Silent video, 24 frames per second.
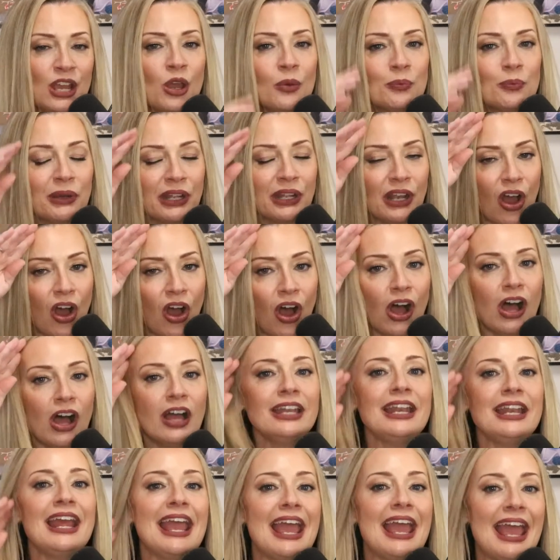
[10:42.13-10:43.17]
But
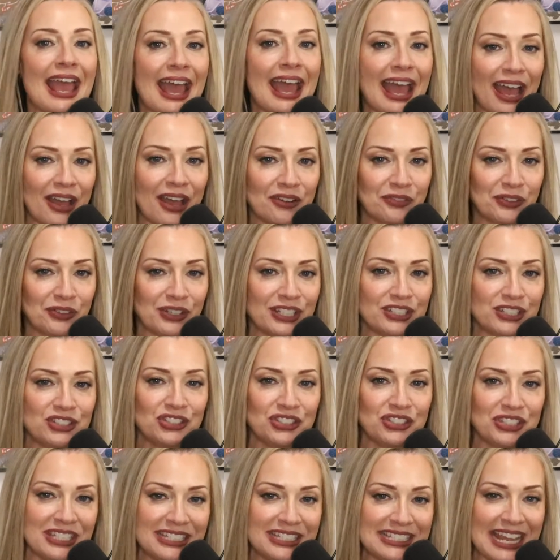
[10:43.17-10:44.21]
on average
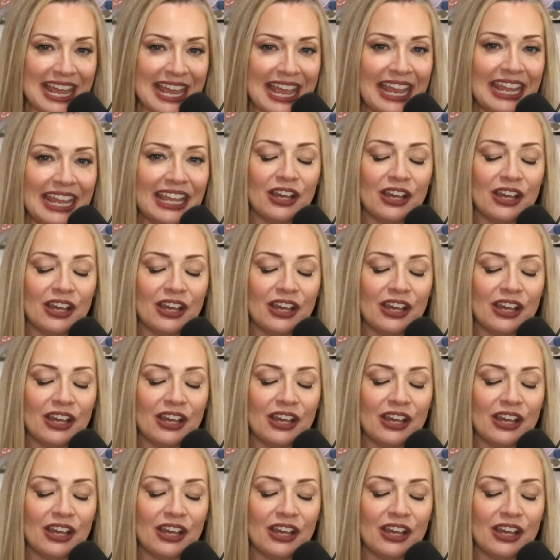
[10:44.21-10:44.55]
today,